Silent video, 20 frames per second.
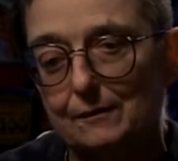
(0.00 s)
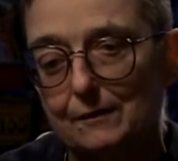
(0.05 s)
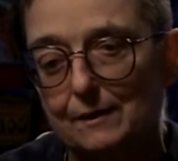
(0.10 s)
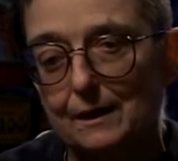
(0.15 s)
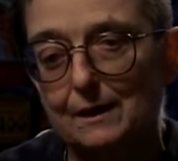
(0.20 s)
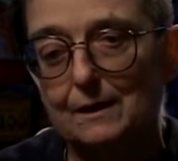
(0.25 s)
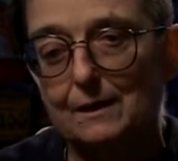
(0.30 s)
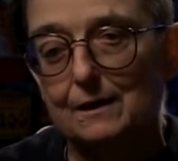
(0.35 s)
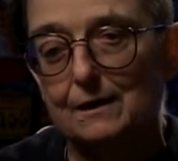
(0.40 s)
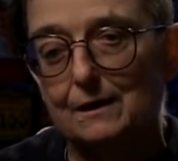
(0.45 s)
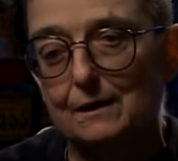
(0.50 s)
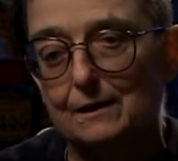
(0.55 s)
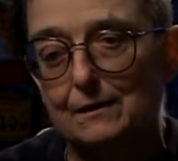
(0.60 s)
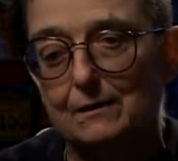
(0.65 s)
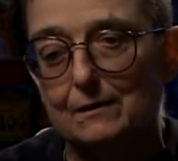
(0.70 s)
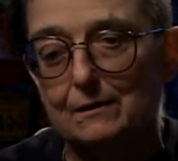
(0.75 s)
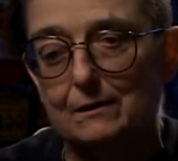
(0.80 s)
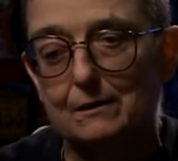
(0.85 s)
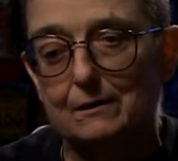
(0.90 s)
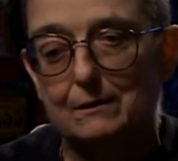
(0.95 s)
thinking,
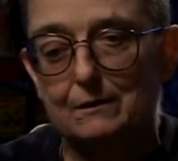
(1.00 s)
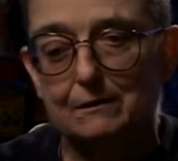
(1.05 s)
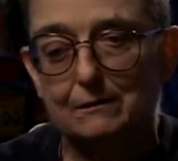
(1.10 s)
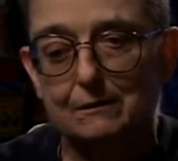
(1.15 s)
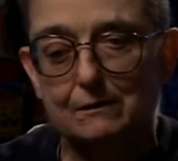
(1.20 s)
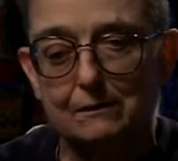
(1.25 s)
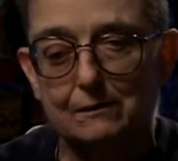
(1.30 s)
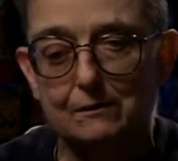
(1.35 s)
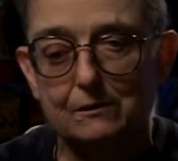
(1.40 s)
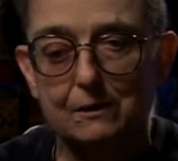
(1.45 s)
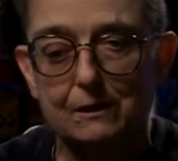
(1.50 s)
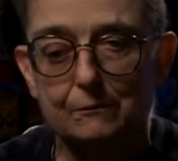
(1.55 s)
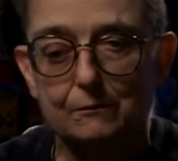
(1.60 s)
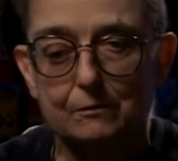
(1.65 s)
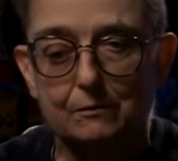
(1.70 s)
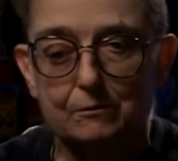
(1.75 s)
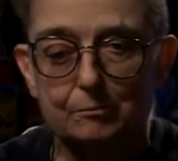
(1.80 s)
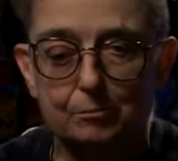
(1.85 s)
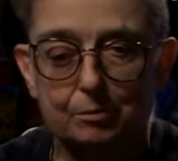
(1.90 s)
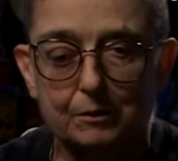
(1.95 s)
and, you know, because I
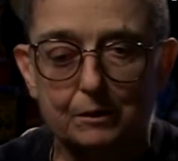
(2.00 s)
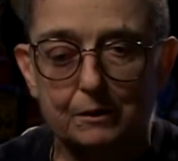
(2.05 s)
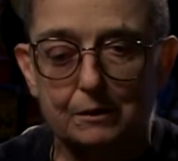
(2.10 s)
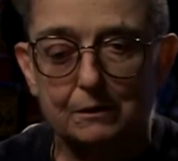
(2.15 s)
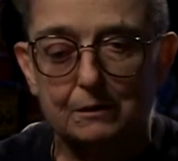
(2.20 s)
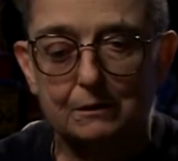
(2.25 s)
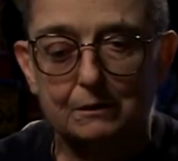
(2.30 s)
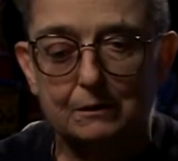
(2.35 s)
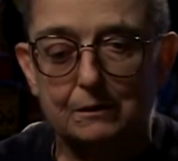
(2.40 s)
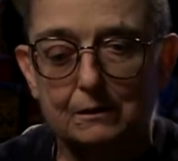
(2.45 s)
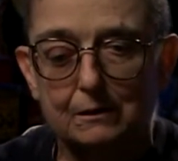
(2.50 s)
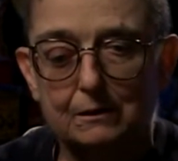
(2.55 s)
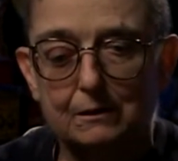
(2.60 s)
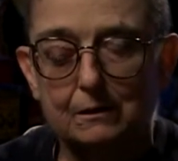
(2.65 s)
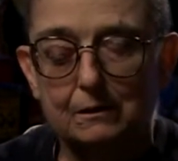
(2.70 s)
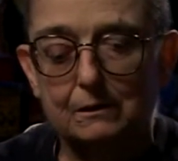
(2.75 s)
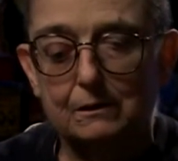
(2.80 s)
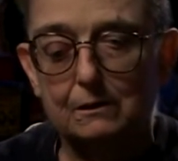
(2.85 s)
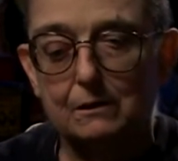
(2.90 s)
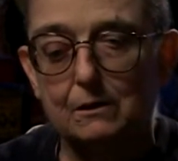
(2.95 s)
was pretty,
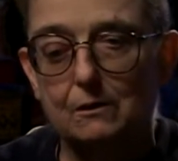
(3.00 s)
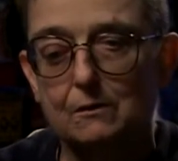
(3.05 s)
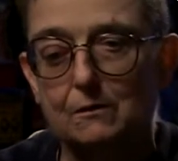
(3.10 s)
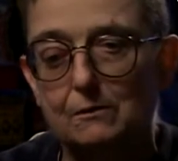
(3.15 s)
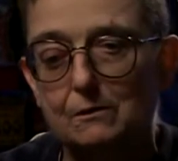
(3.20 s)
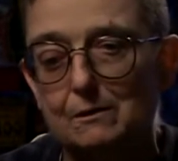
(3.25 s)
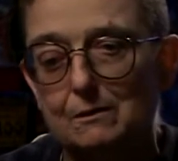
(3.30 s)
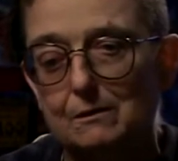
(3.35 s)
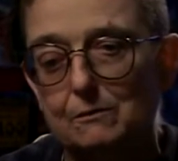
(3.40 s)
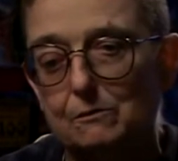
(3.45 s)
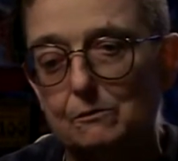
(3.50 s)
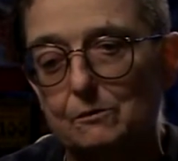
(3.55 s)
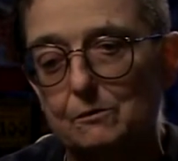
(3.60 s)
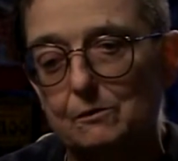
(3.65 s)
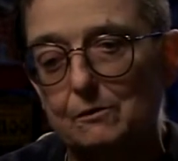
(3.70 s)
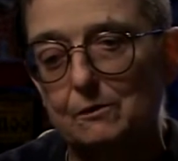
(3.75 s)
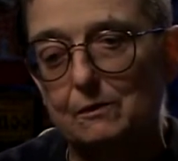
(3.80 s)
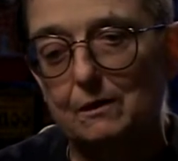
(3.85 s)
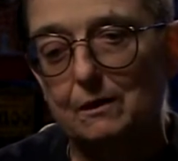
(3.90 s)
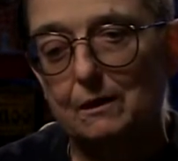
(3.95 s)
you know, there was
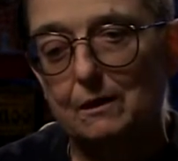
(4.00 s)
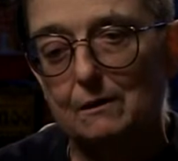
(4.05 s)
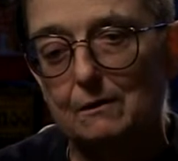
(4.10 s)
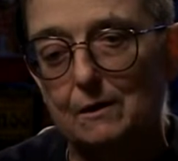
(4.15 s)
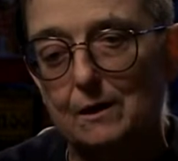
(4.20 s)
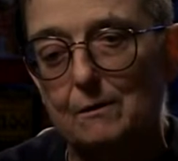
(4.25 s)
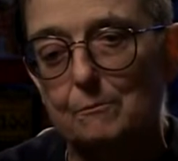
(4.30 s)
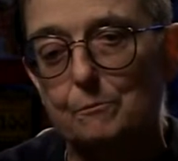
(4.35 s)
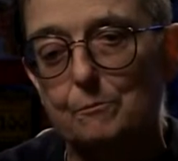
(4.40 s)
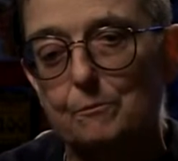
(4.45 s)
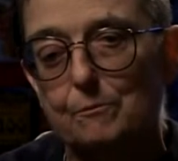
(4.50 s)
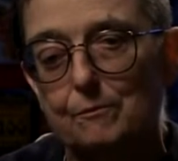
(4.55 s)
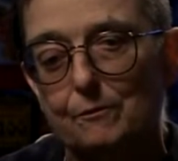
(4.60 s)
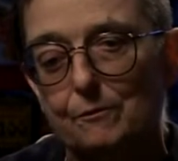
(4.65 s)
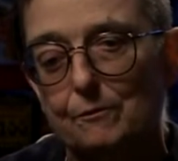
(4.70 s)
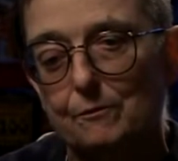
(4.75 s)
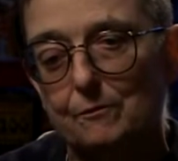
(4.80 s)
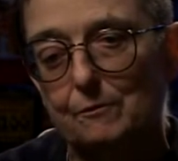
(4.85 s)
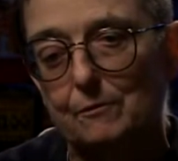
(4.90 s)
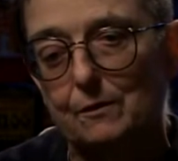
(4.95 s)
not a lot of
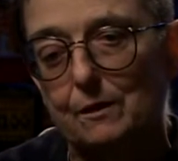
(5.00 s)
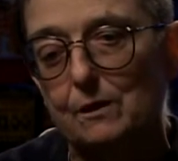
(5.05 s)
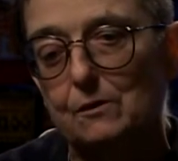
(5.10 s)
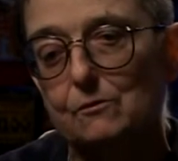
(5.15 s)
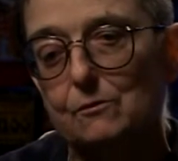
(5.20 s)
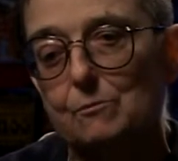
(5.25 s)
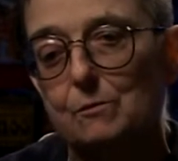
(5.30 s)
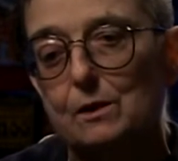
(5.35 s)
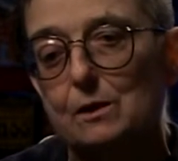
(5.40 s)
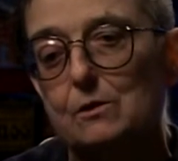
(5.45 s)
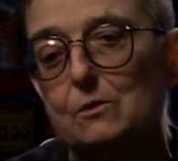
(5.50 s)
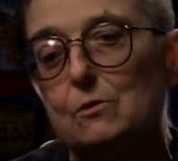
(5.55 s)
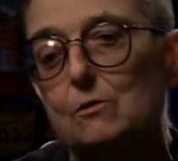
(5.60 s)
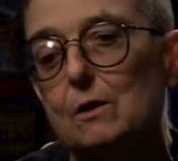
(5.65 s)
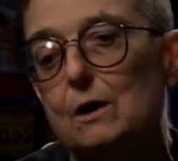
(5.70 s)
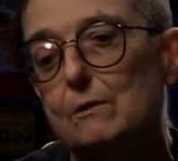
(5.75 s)
things for me to do.